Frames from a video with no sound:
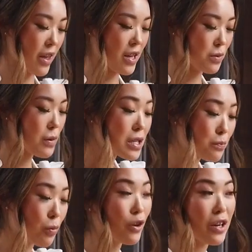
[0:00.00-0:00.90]
this
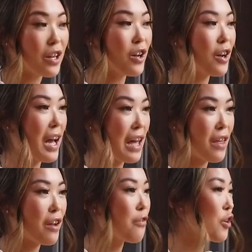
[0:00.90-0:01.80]
was pretty good, I
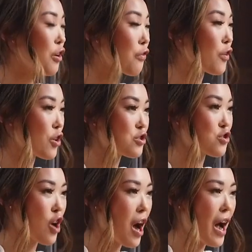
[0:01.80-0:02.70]
think, for a
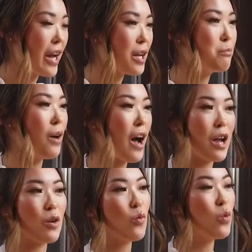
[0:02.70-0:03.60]
first try,
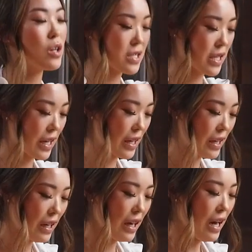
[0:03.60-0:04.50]
but we'll
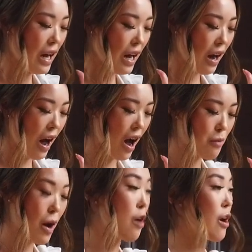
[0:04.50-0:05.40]
see
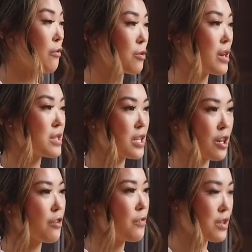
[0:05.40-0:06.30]
how everyone else
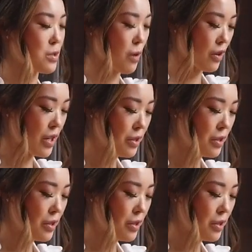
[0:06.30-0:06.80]
here feels about